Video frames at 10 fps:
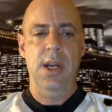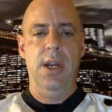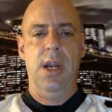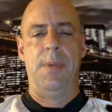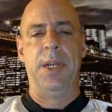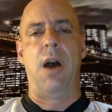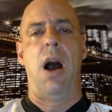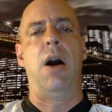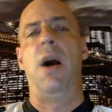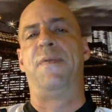I've been
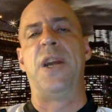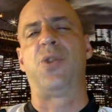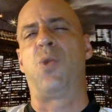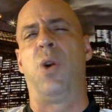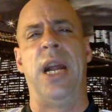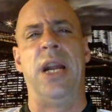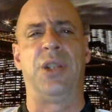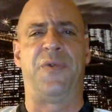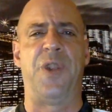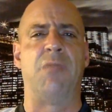talking, offensive coordinators
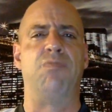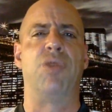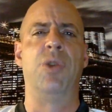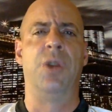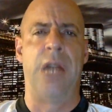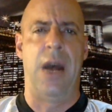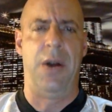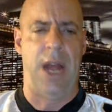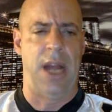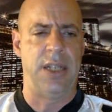are freaking brutal
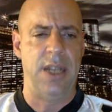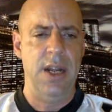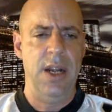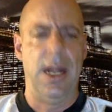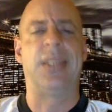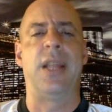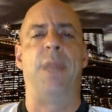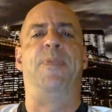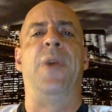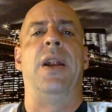nowadays. Instead
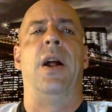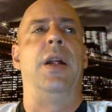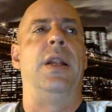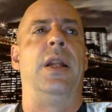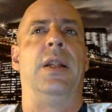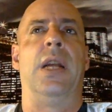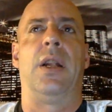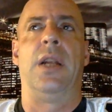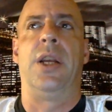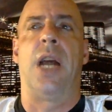of,
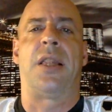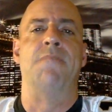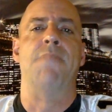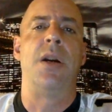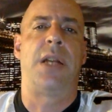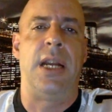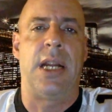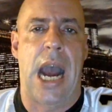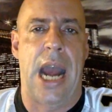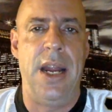look, you got the Monken
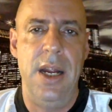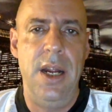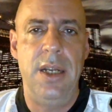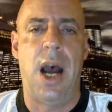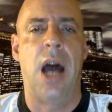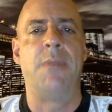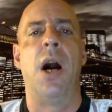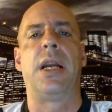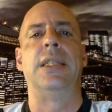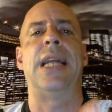guy. Todd
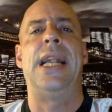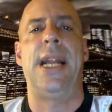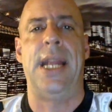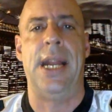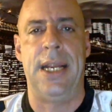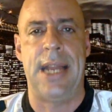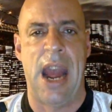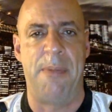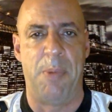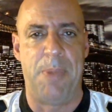Monken's an idiot in
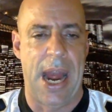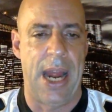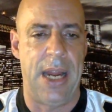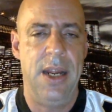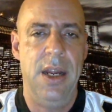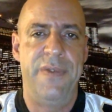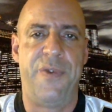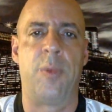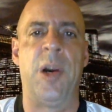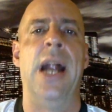Tampa Bay.
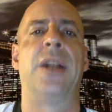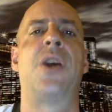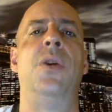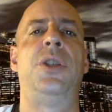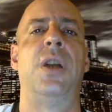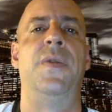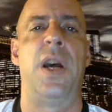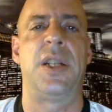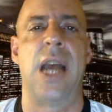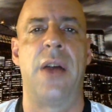Former head coach of
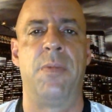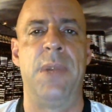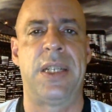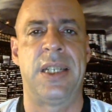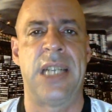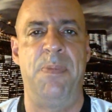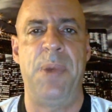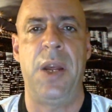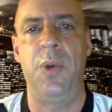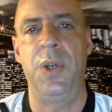Southern
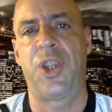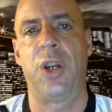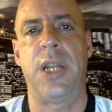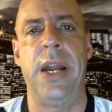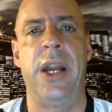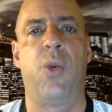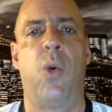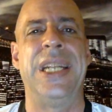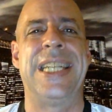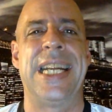Mississippi, who was
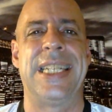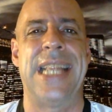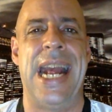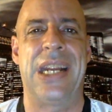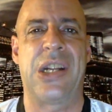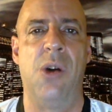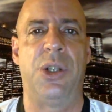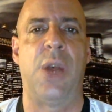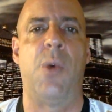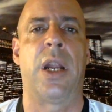13-26 as the head coach.
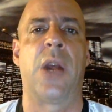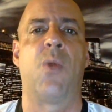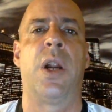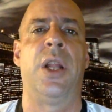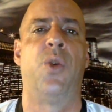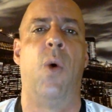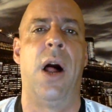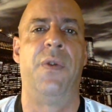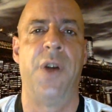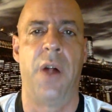They went like 1-12
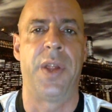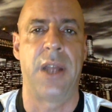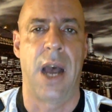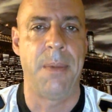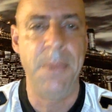all the time.